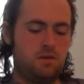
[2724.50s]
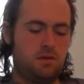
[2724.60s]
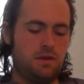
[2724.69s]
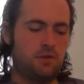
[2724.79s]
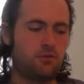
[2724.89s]

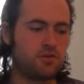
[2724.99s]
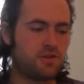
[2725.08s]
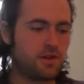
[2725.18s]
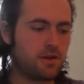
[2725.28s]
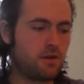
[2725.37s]

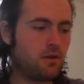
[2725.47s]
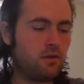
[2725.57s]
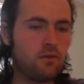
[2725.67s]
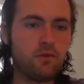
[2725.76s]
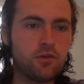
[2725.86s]
Interesting
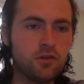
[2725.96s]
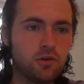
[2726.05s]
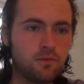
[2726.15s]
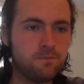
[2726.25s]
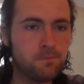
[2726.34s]
for
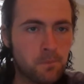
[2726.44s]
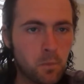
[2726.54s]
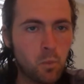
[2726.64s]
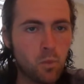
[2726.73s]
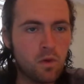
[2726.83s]
sure.
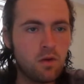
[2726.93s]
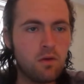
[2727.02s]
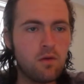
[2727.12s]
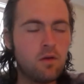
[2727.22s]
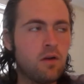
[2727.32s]

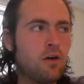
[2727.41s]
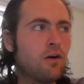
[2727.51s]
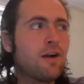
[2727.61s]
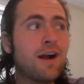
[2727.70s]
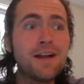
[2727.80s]

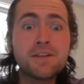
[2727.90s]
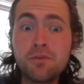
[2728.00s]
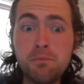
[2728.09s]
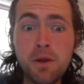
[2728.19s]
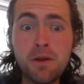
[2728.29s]
All guys
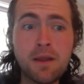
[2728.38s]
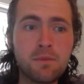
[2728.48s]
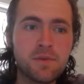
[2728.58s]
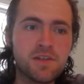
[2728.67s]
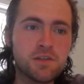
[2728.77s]
who've been at
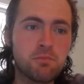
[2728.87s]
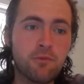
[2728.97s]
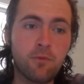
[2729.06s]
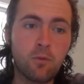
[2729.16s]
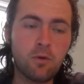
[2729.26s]
the position
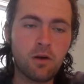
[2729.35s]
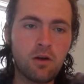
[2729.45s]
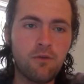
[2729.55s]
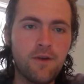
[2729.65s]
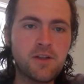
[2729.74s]
before,
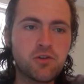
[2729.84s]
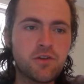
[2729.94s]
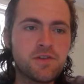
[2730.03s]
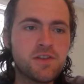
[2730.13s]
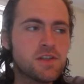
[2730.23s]
all
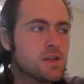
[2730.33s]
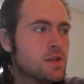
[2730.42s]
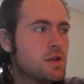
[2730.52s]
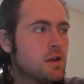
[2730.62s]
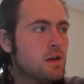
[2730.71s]
veterans,
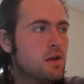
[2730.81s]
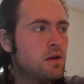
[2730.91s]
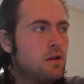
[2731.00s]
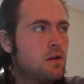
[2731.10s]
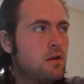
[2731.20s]

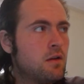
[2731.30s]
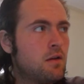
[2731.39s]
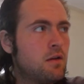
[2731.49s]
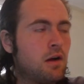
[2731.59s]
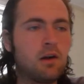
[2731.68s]

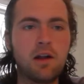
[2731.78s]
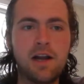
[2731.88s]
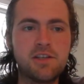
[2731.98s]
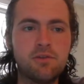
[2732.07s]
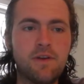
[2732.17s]
all
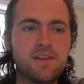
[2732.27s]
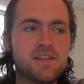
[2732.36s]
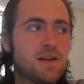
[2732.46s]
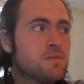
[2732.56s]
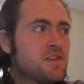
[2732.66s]
guys who've had
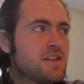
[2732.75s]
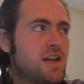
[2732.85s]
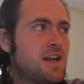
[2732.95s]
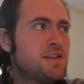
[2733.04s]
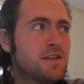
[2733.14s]
some
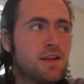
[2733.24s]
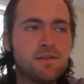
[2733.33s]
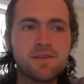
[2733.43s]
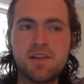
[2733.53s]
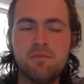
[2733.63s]
success and
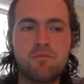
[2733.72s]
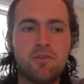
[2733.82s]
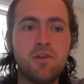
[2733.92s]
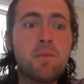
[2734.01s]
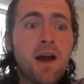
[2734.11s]
then some
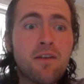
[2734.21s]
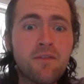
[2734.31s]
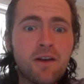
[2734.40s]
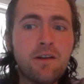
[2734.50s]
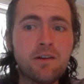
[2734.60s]
really bad
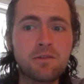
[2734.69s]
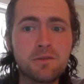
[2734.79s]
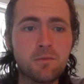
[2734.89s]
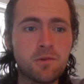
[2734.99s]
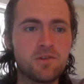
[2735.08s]
failures,
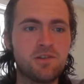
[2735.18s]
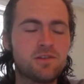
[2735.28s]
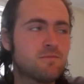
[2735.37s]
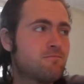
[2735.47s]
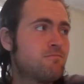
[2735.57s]
which
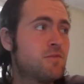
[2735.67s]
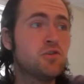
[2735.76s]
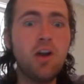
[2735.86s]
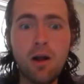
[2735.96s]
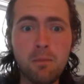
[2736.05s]
is the
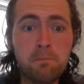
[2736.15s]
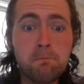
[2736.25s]
job.